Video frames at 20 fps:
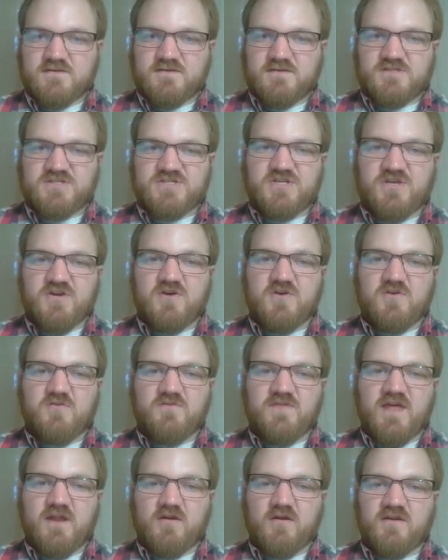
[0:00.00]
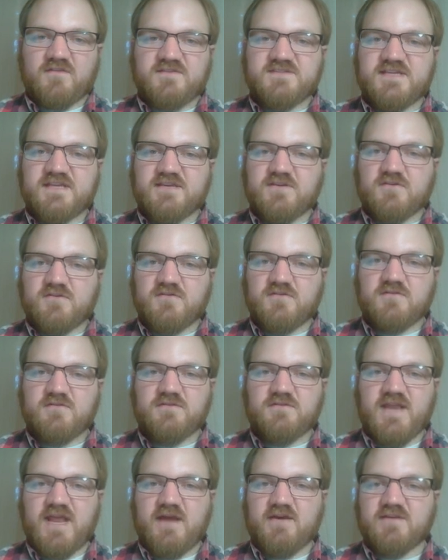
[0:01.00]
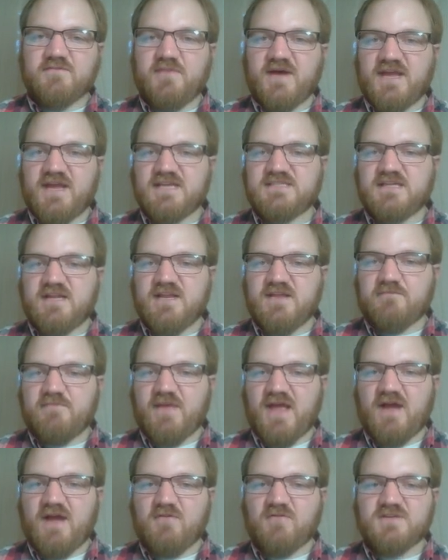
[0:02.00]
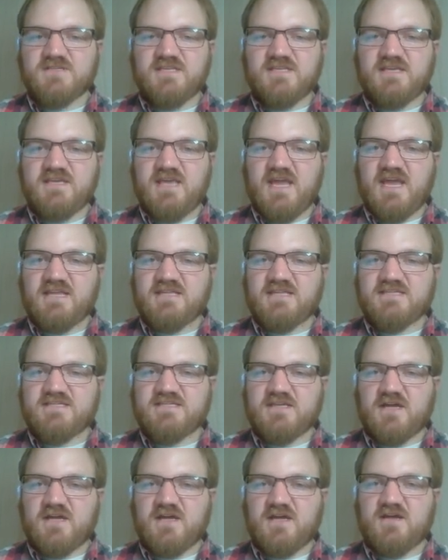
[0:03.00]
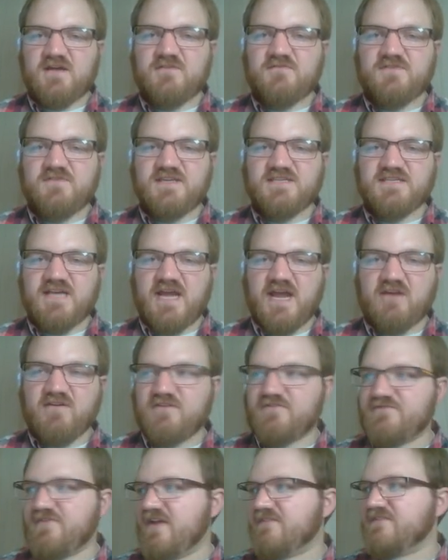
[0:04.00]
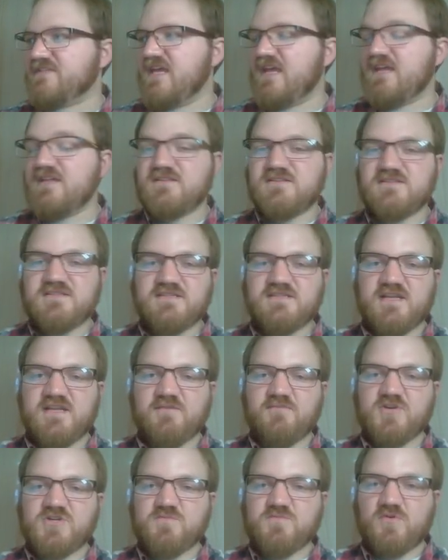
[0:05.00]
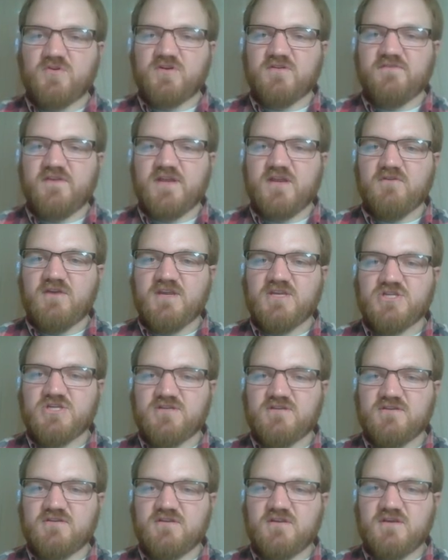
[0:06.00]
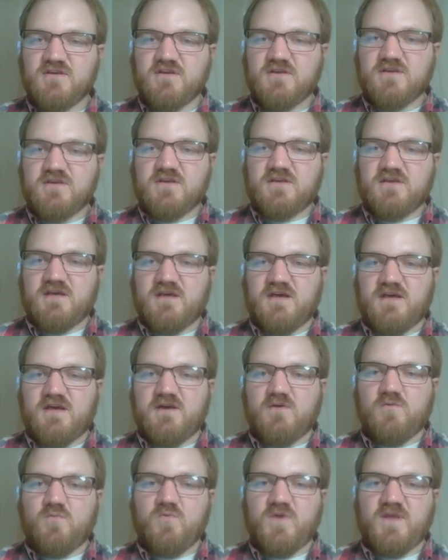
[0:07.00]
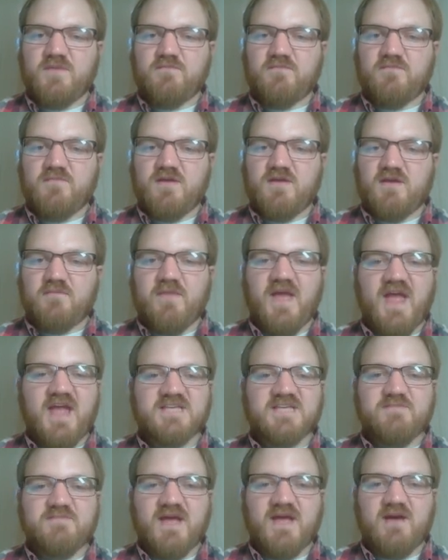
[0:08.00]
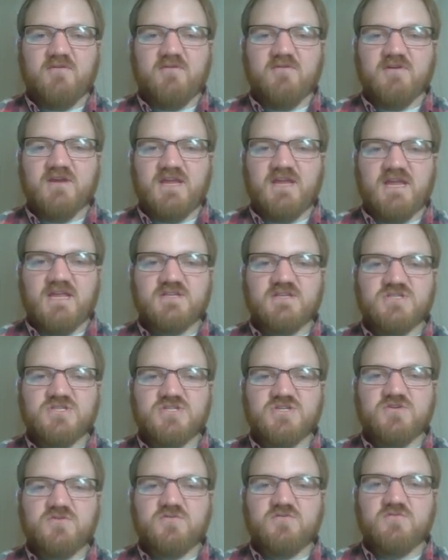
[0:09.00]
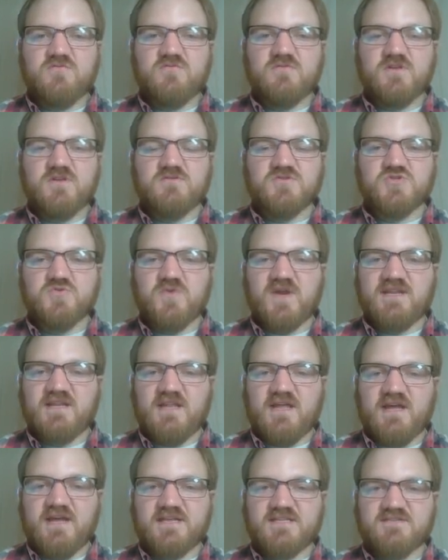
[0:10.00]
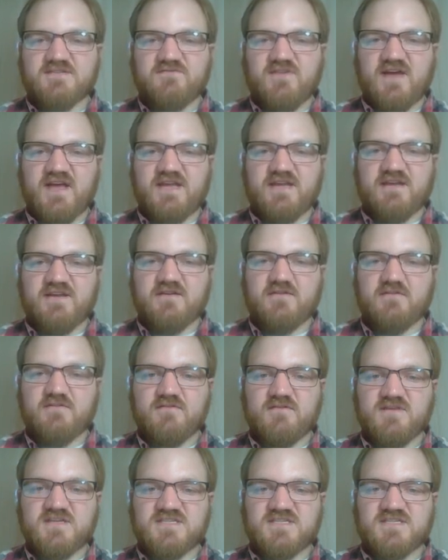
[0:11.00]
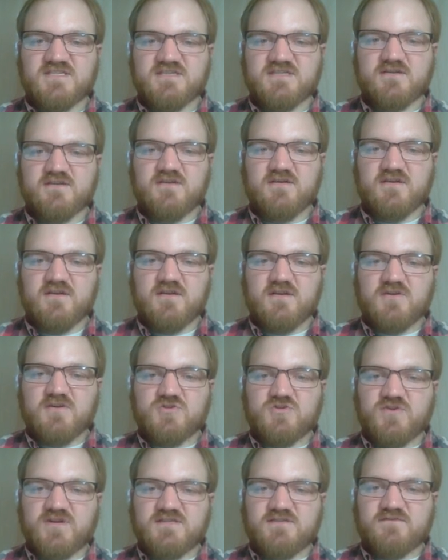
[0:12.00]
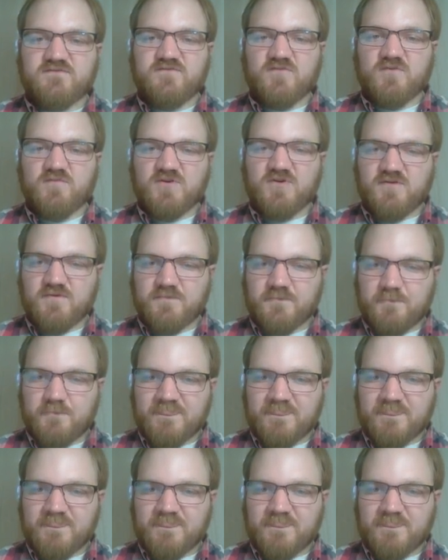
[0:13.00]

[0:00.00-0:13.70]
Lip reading: So that RF signal, now with bias on it, powers the gates of these IRF 510s in a push-pull configuration. We pass power into those drain lines via this transformer